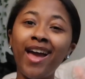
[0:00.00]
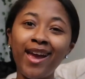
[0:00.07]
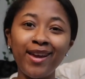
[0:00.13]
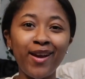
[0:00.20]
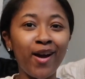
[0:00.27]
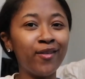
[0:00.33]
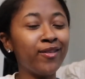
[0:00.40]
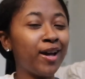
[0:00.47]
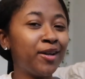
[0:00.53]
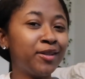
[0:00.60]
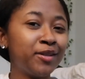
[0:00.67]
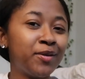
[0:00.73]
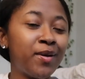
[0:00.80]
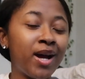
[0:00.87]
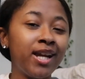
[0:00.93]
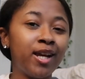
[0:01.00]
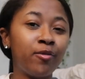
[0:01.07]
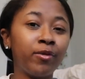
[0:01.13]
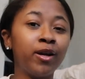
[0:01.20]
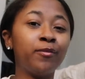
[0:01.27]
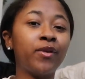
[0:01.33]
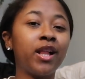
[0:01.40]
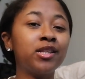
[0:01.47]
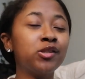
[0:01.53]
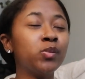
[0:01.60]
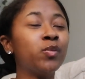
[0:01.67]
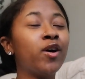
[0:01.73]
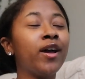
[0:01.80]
Hey y'all, if y'all don't know who I am, I'm Nyla Symone.